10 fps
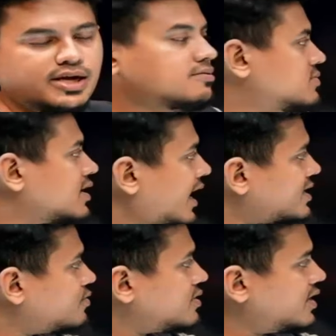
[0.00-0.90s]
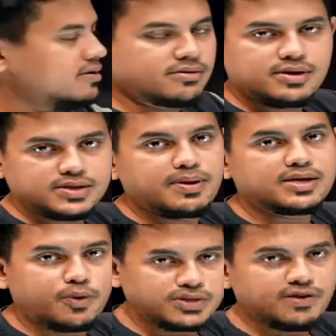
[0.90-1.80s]
in the cation here is
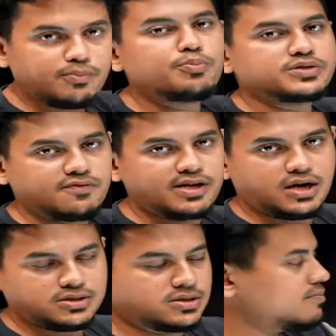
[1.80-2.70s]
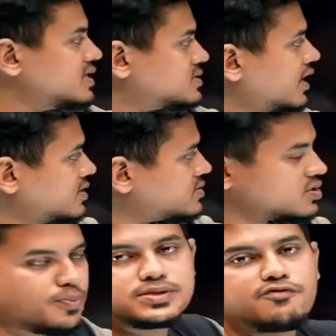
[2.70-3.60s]
more positively charged, means it
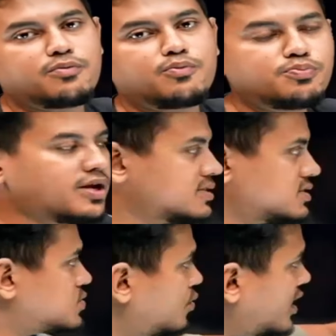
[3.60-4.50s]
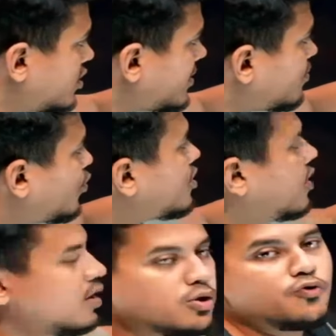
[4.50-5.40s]
is responsible for more polarization. So it will be more
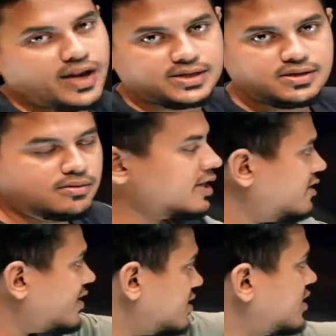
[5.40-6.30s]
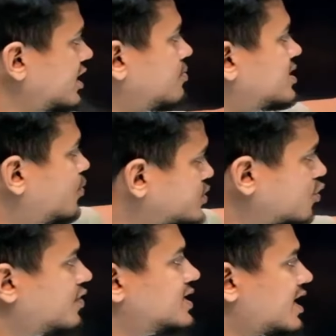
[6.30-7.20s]
covalent. In fact, it will be the
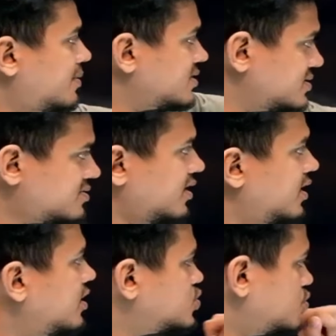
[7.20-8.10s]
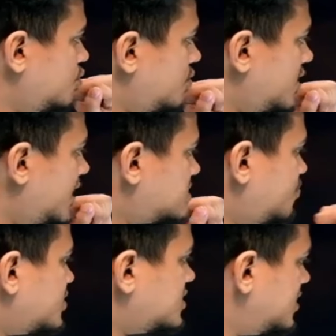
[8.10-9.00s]
most covalent among these three. So let's put